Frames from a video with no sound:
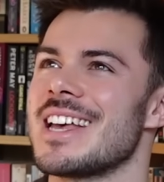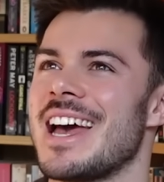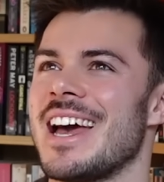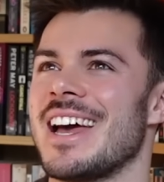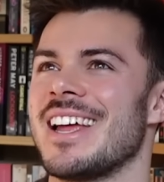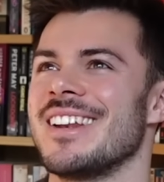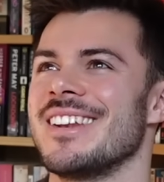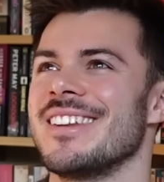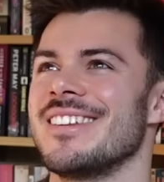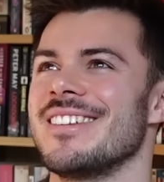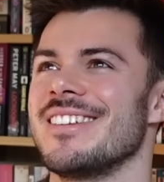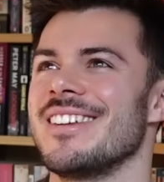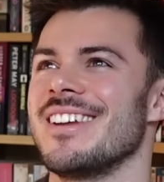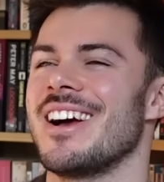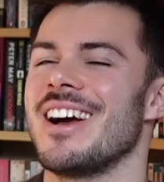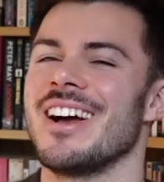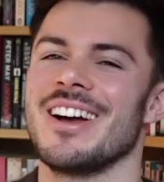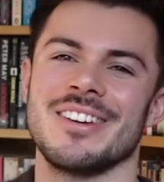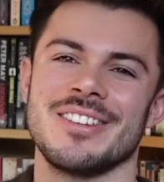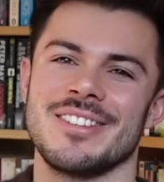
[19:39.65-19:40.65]
and
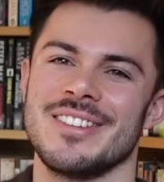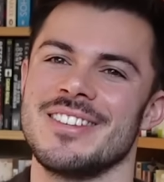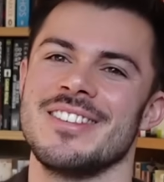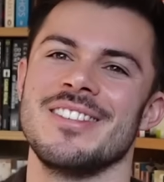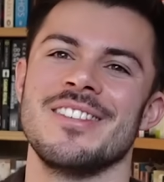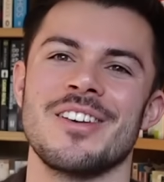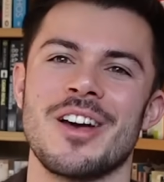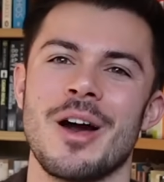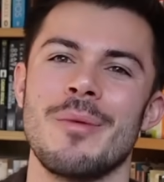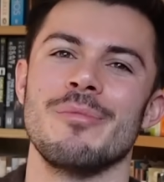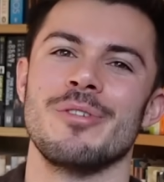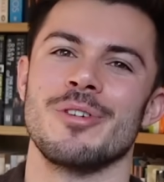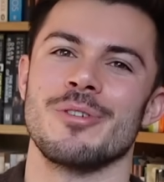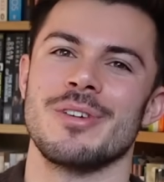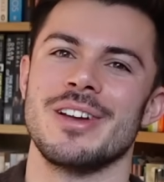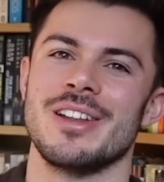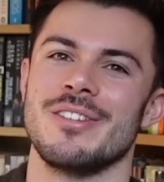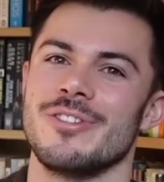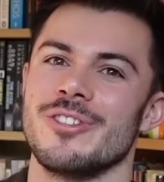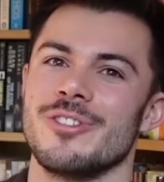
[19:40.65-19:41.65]
this is a comfort
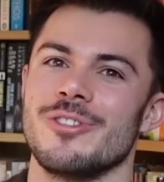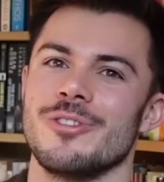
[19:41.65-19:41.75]
read for